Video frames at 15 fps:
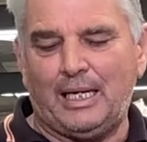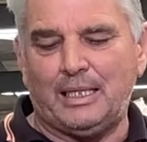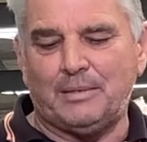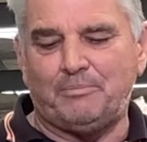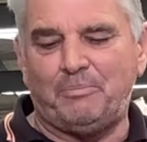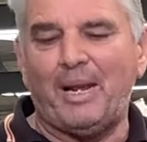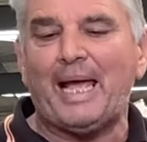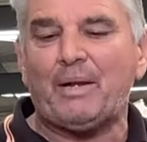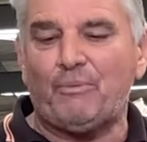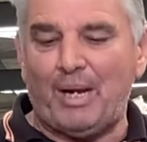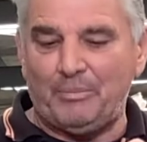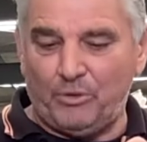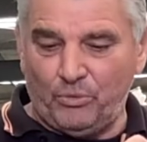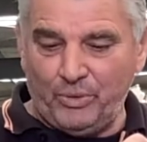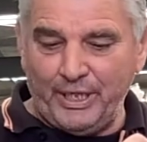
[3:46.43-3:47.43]
black rubber
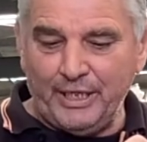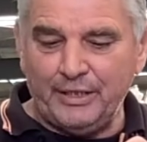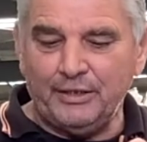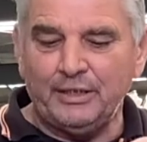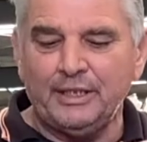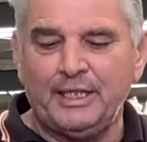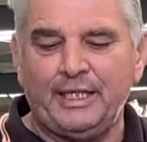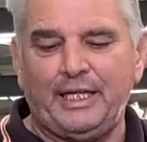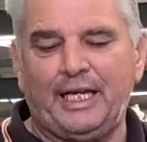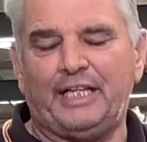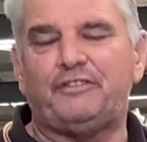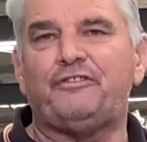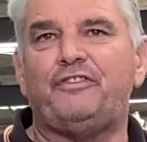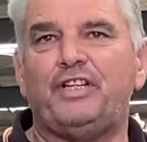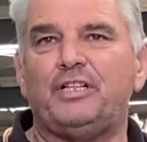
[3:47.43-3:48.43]
wheel. It's
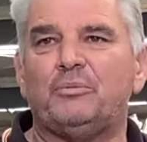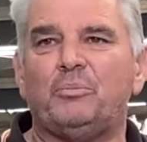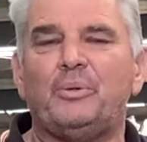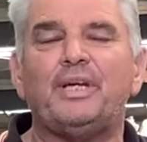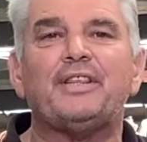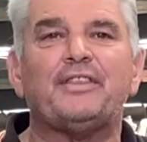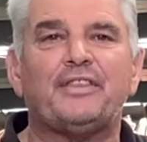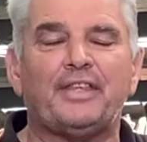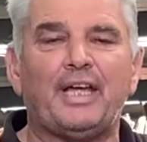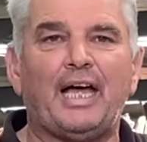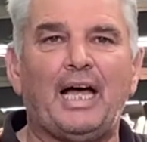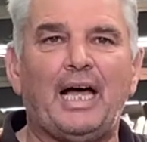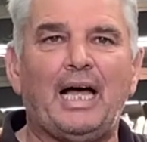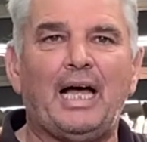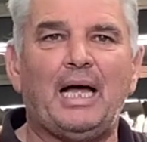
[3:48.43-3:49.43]
fitted with
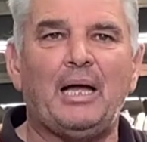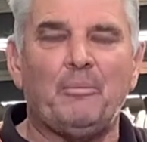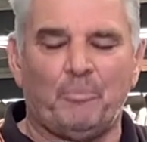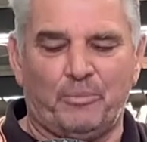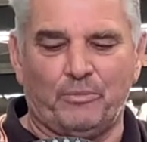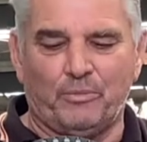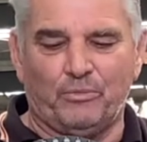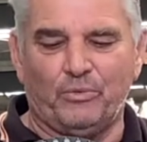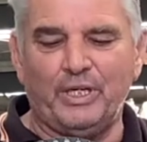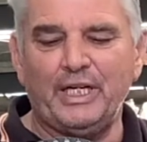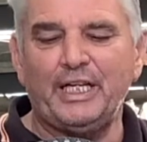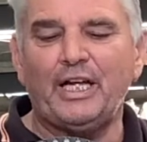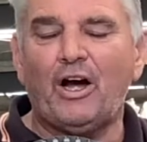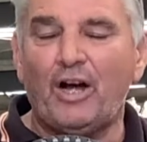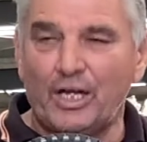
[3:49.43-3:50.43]
really
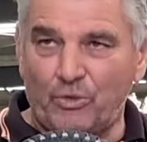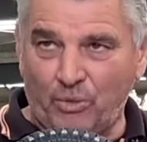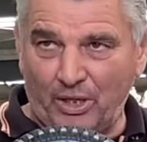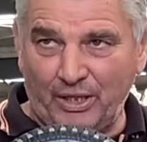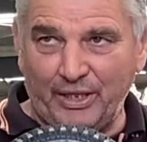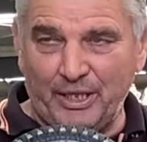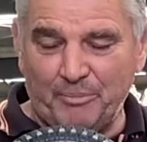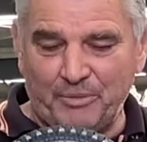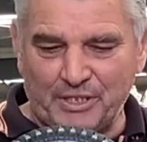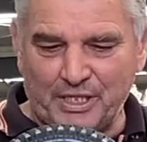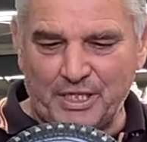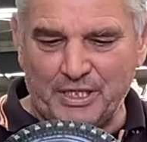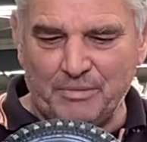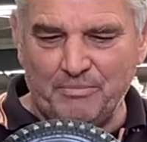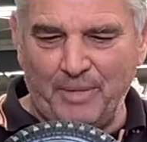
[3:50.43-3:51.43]
high quality
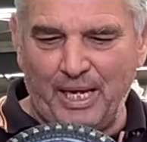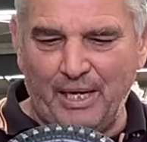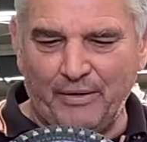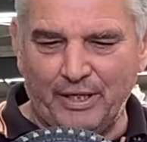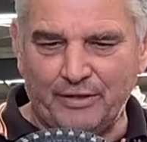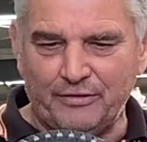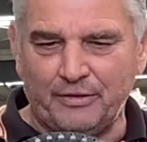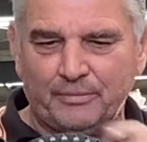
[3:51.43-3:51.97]
precision bearings.